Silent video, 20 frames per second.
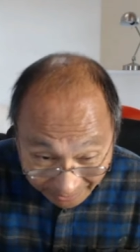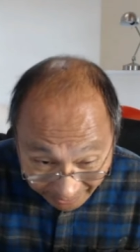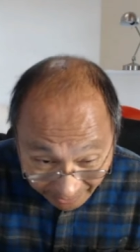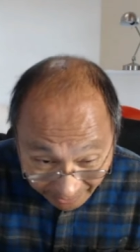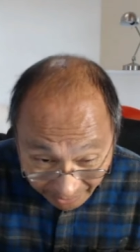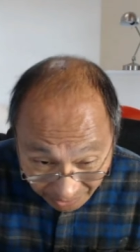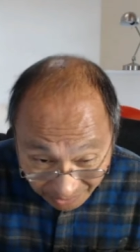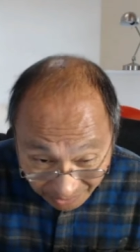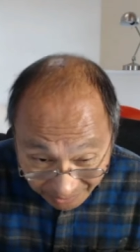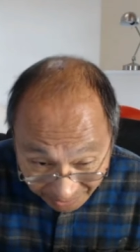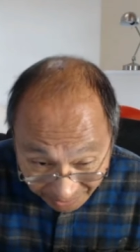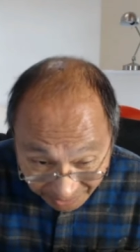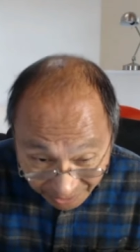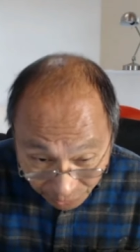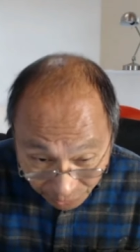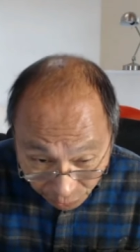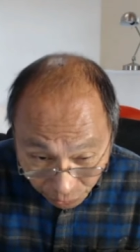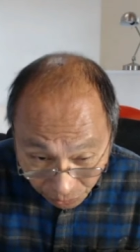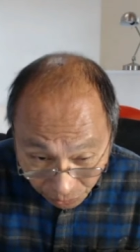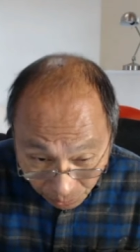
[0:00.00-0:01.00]
actually
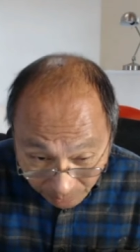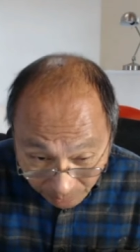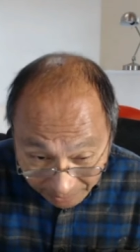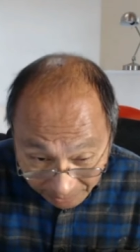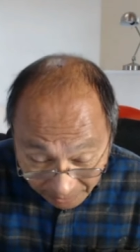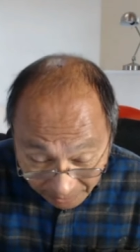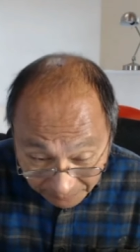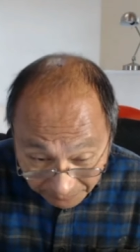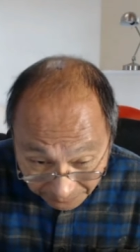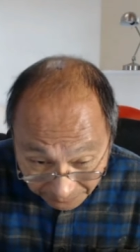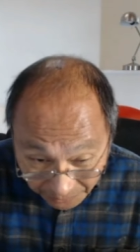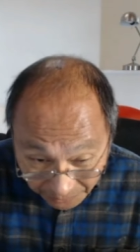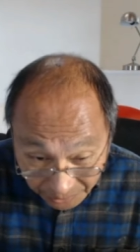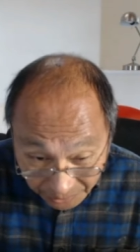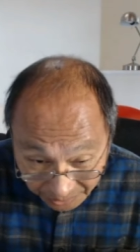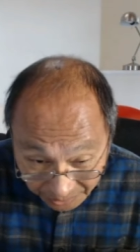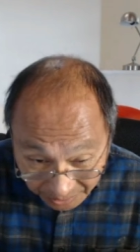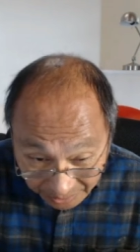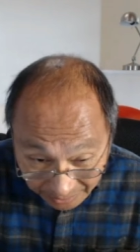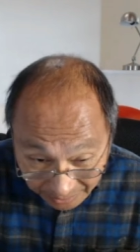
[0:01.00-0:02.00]
didn't do well at
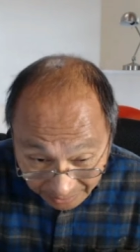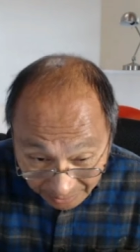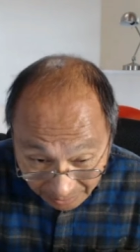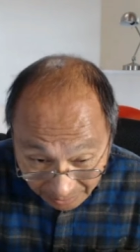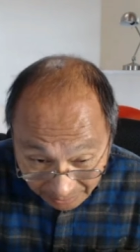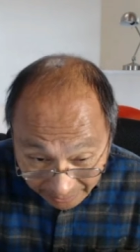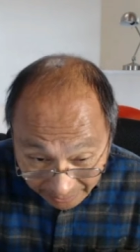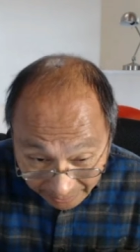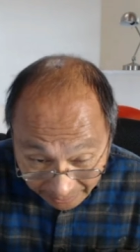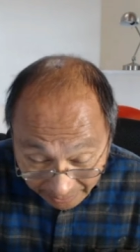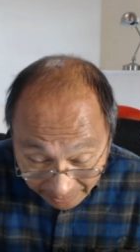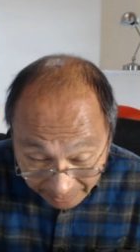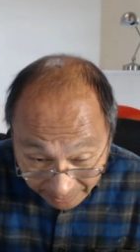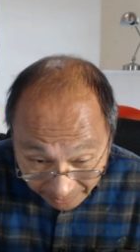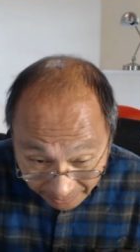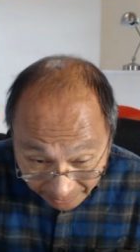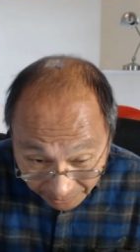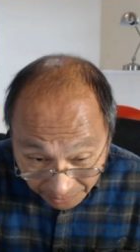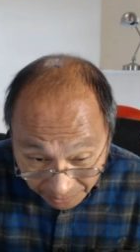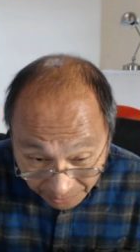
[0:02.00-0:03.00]
first. Uh, they got it under